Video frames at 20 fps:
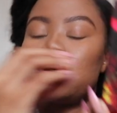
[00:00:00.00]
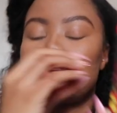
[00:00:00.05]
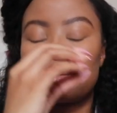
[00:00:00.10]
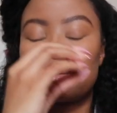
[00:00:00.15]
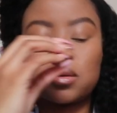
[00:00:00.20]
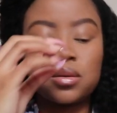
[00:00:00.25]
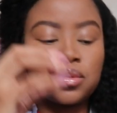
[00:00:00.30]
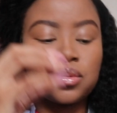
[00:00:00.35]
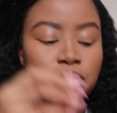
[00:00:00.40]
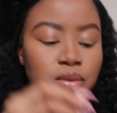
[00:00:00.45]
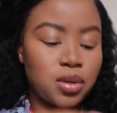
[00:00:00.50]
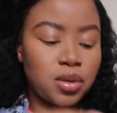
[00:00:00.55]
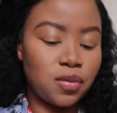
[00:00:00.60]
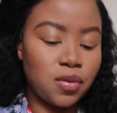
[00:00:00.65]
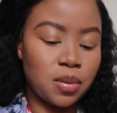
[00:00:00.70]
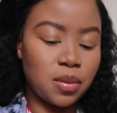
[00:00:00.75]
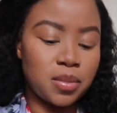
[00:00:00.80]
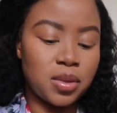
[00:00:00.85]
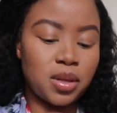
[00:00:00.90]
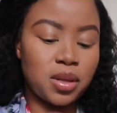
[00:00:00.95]
because we read
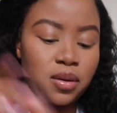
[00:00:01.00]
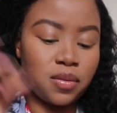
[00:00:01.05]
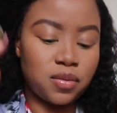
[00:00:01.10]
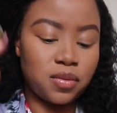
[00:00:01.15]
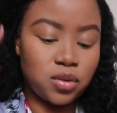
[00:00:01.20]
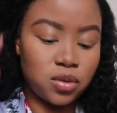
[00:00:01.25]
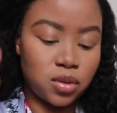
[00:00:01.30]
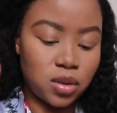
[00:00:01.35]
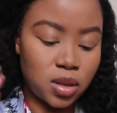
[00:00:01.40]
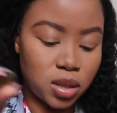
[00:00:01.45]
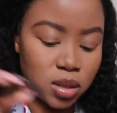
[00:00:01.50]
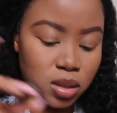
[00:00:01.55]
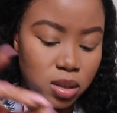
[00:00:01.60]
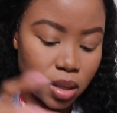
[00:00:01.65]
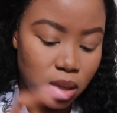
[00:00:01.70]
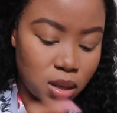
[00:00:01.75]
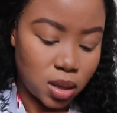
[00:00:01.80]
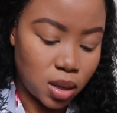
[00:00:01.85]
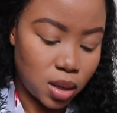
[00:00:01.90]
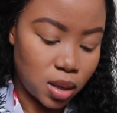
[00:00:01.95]
from the left, so that's
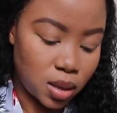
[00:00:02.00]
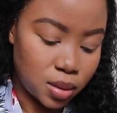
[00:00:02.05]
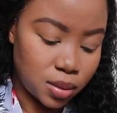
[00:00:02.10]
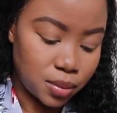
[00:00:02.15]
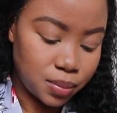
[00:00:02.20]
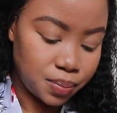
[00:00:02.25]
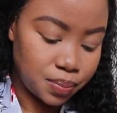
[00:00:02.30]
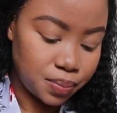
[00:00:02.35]
that color.